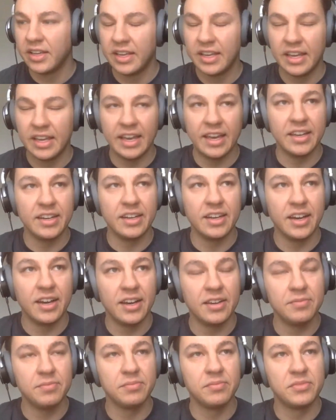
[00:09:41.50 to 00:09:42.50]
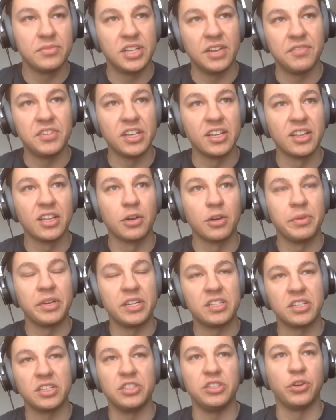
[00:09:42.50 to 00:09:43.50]
And shifting a little
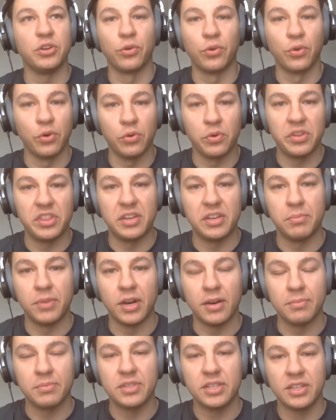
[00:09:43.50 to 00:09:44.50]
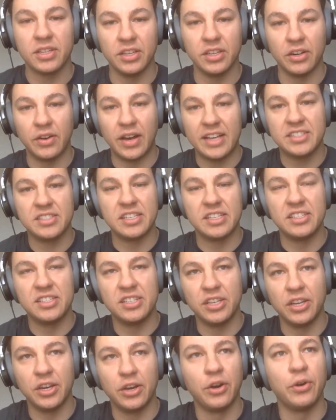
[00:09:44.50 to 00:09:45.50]
bit to your role within Bumped, as
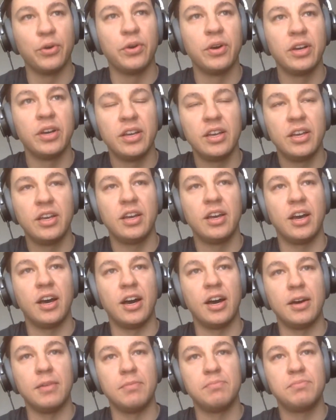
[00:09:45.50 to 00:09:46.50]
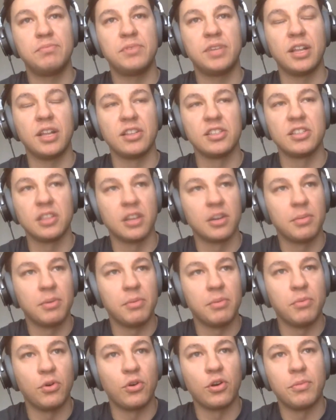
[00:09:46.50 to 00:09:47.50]
CTO, tell us a little
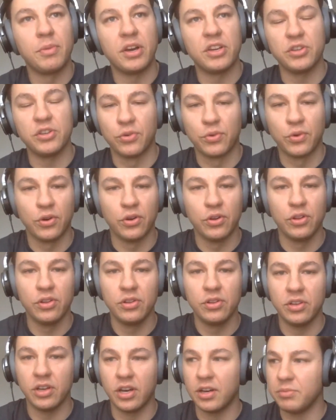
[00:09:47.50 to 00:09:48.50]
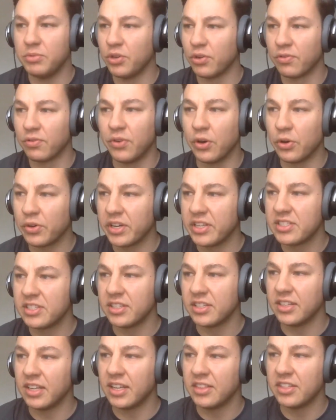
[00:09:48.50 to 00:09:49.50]
bit more about your role, your focus,
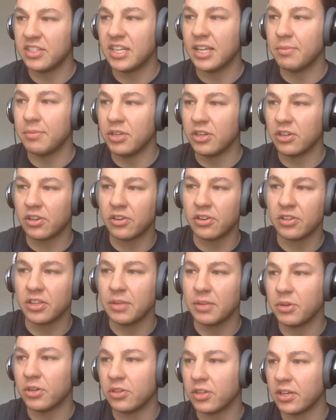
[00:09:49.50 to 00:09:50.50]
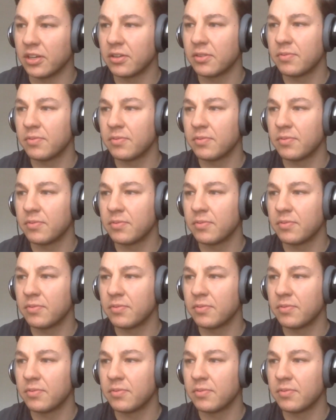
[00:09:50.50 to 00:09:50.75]
and the team that you're currently building.